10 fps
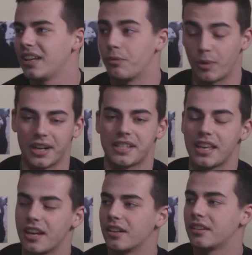Whereas
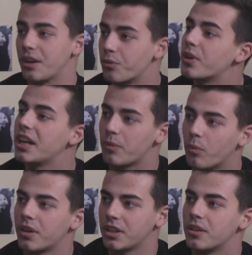here, they really
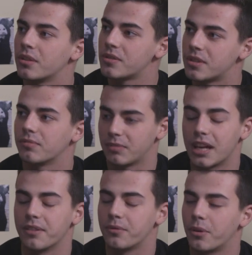want you to
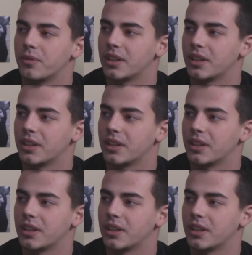get involved.